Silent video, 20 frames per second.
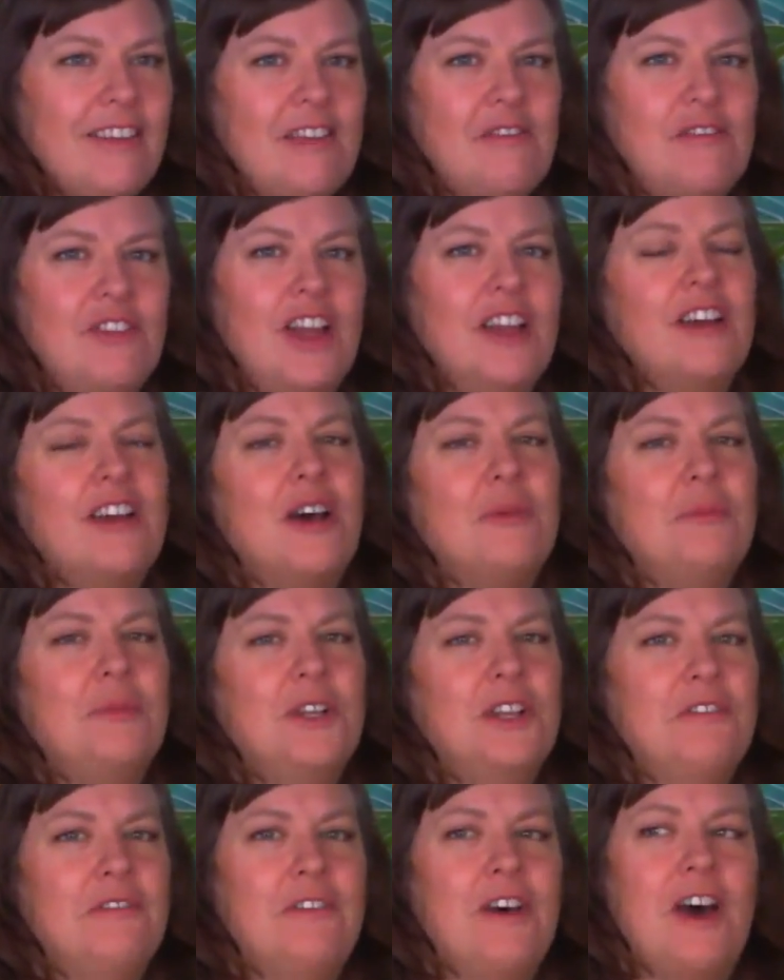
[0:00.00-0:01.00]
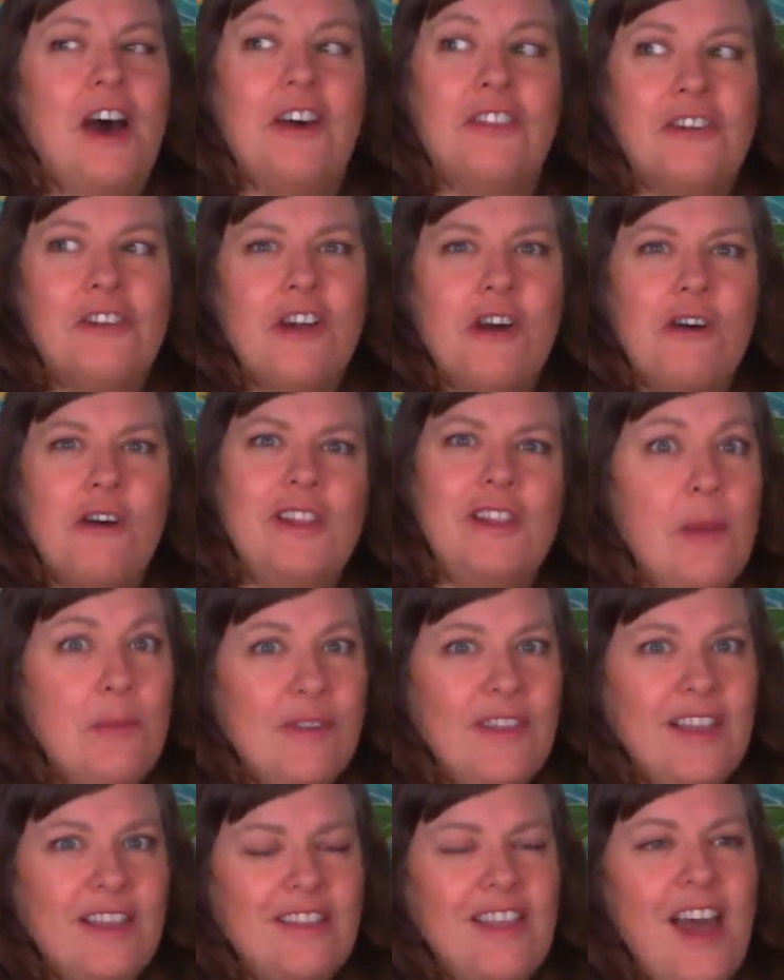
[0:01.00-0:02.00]
I've done a couple of other collabs
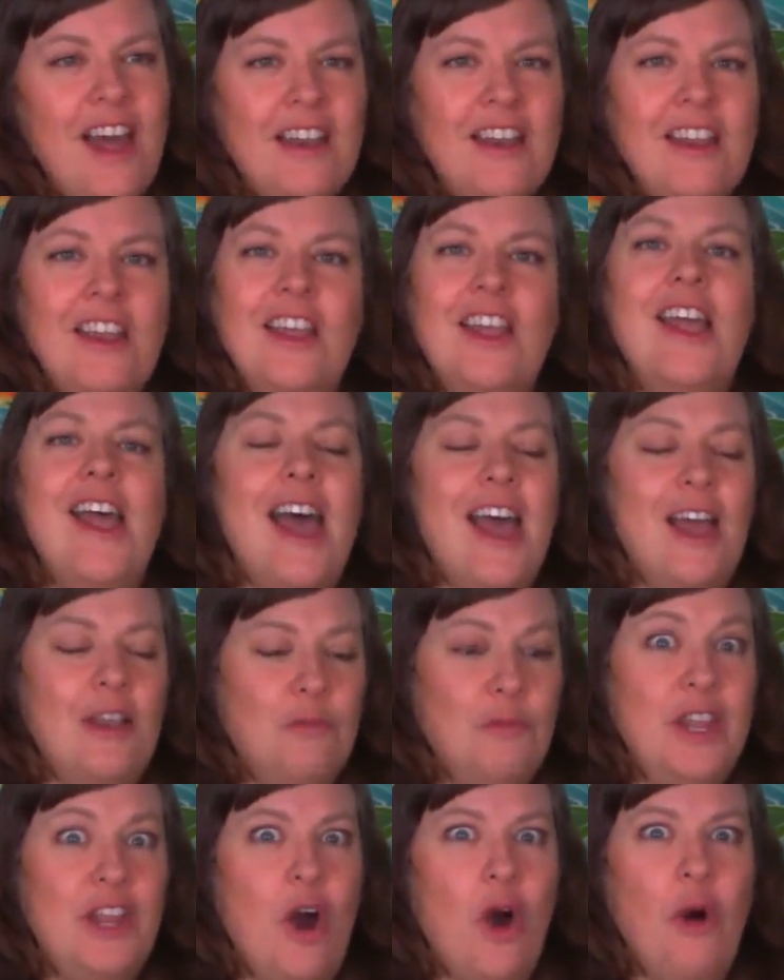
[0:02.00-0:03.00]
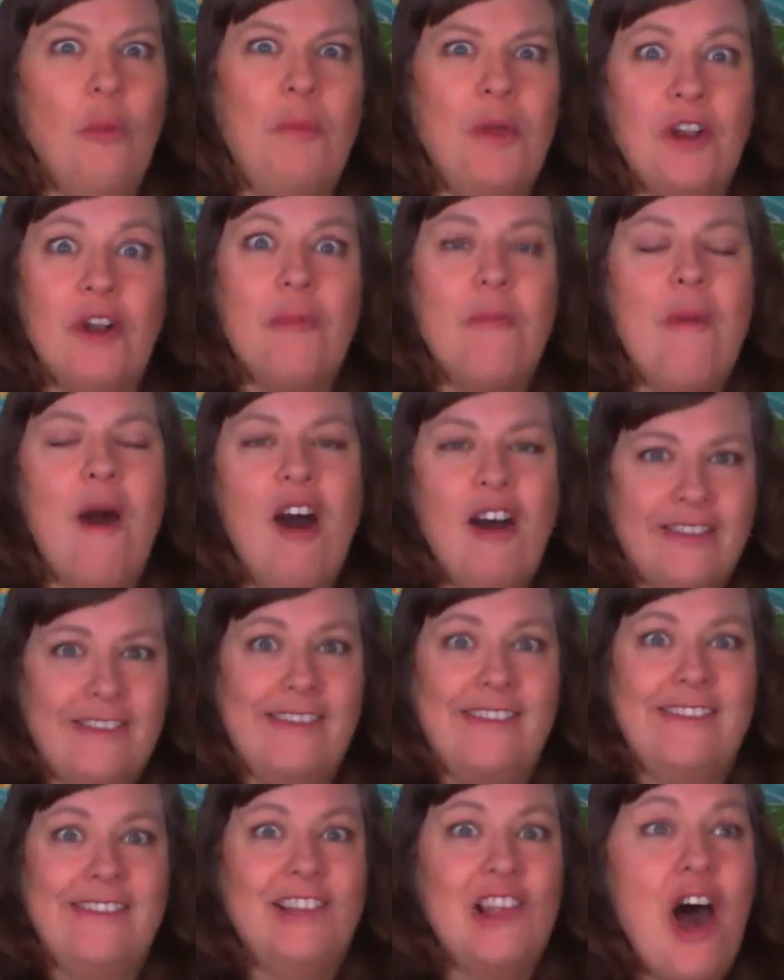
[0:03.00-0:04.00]
like that, and we open our
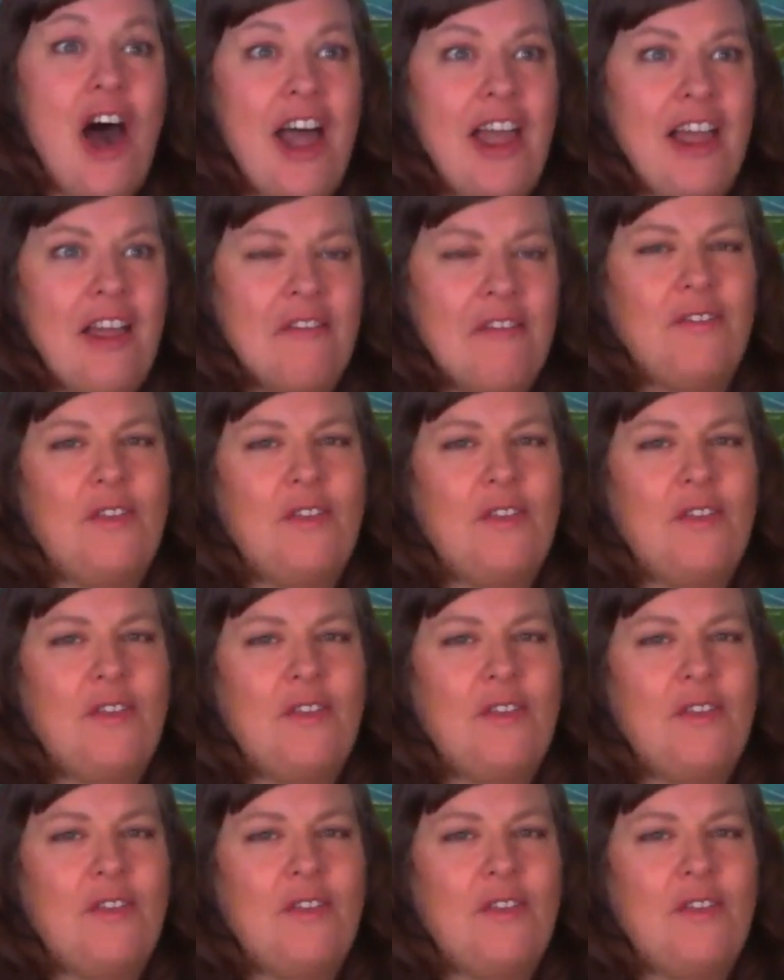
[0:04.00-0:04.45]
boxes live.